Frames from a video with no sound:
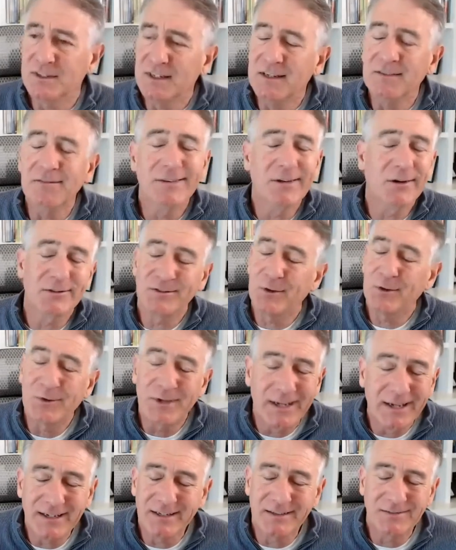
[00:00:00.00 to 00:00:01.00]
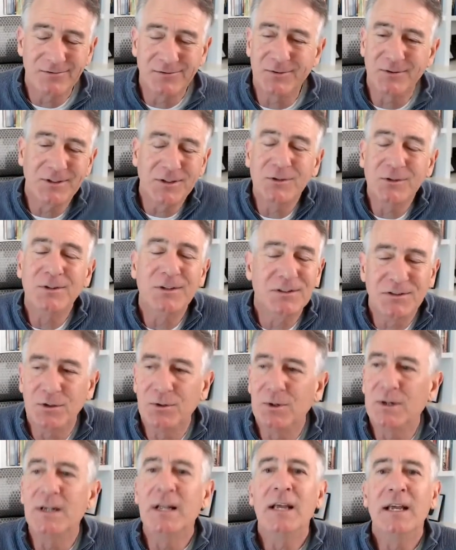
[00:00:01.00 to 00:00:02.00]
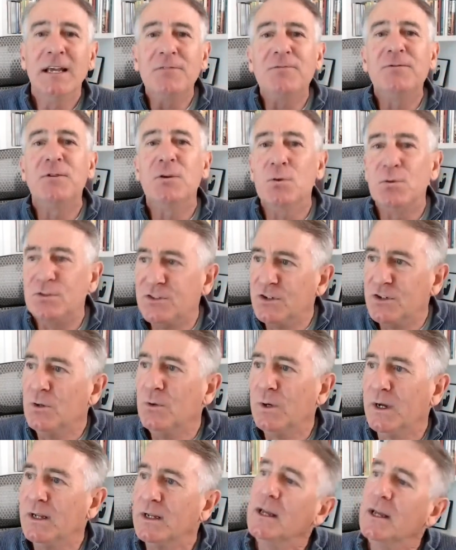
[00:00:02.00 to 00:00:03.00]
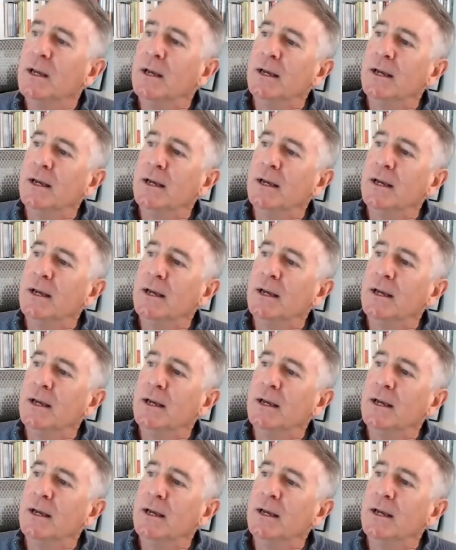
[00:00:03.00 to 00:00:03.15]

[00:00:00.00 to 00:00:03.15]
even though it's okay for you to do it, if you do it,